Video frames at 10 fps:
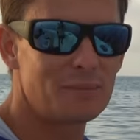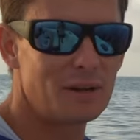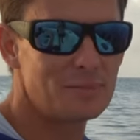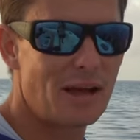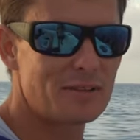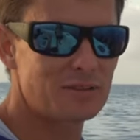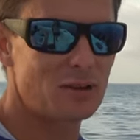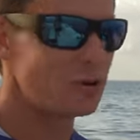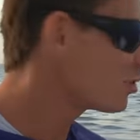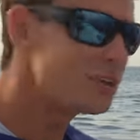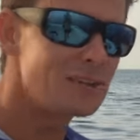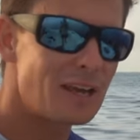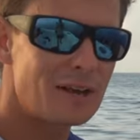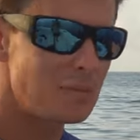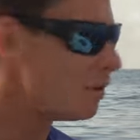a big mouth, so shouldn't
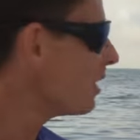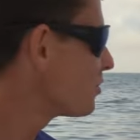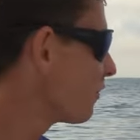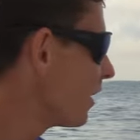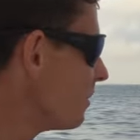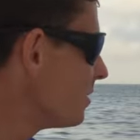take much for him